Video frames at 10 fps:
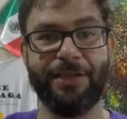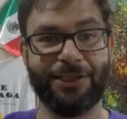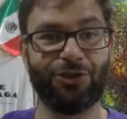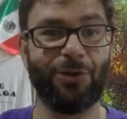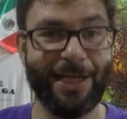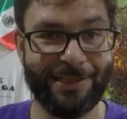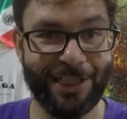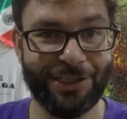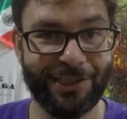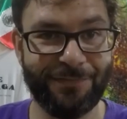this
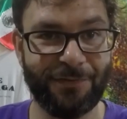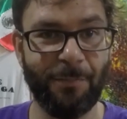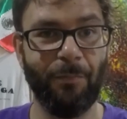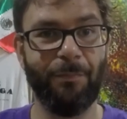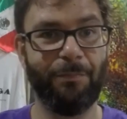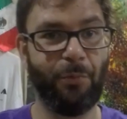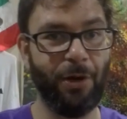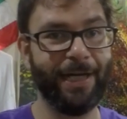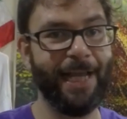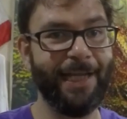transition from
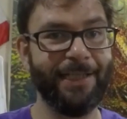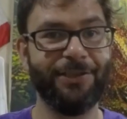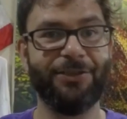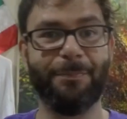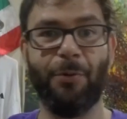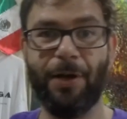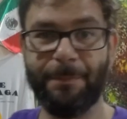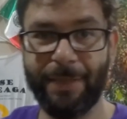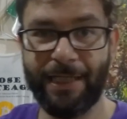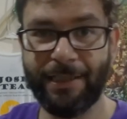point A to
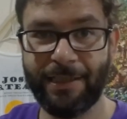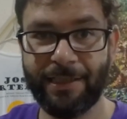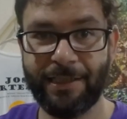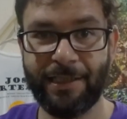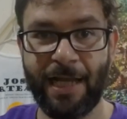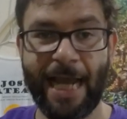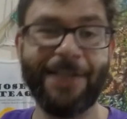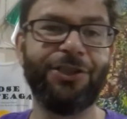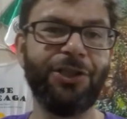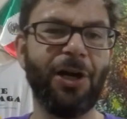point B.
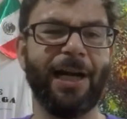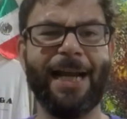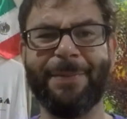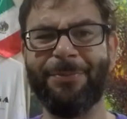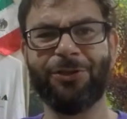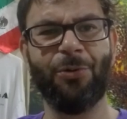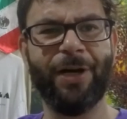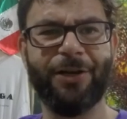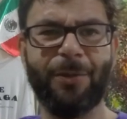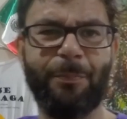And sure, a lot of people don't
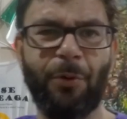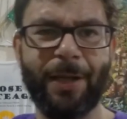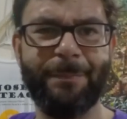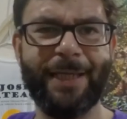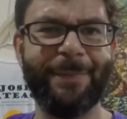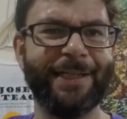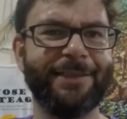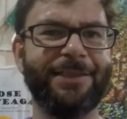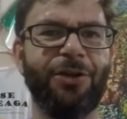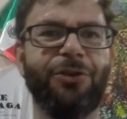want to go to point B
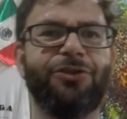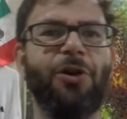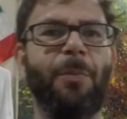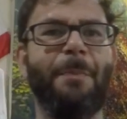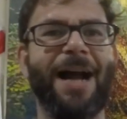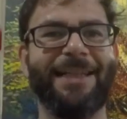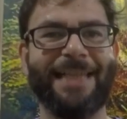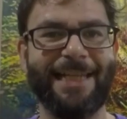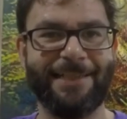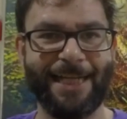because you know there's no
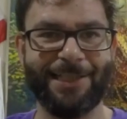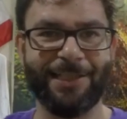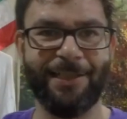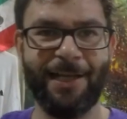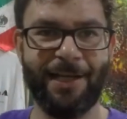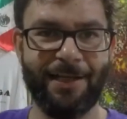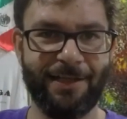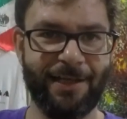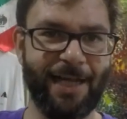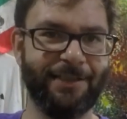monetization
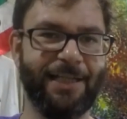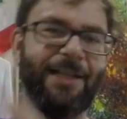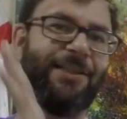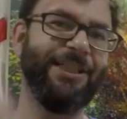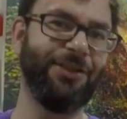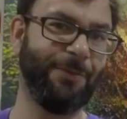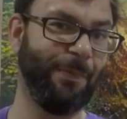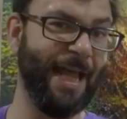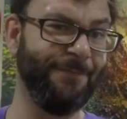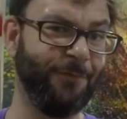on, on these other
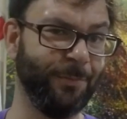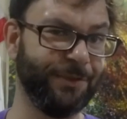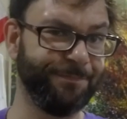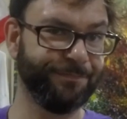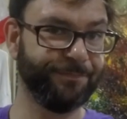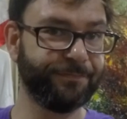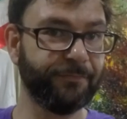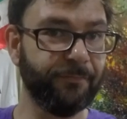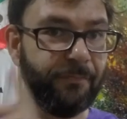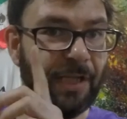platforms.
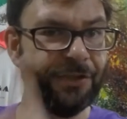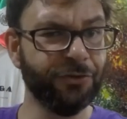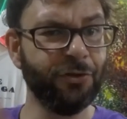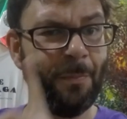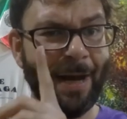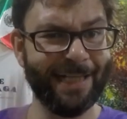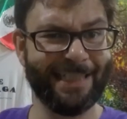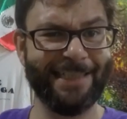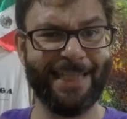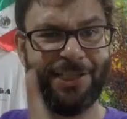There's no
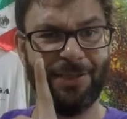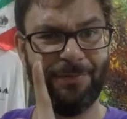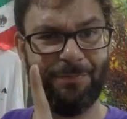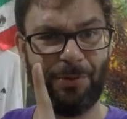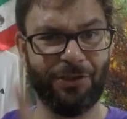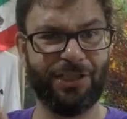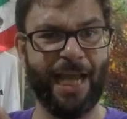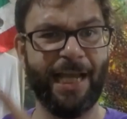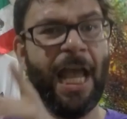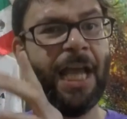monetization per
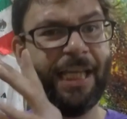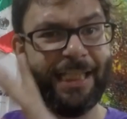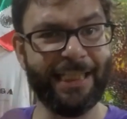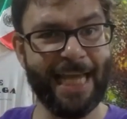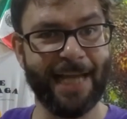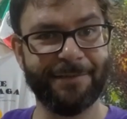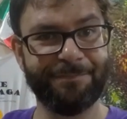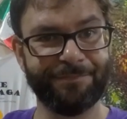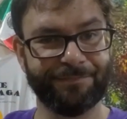se yet,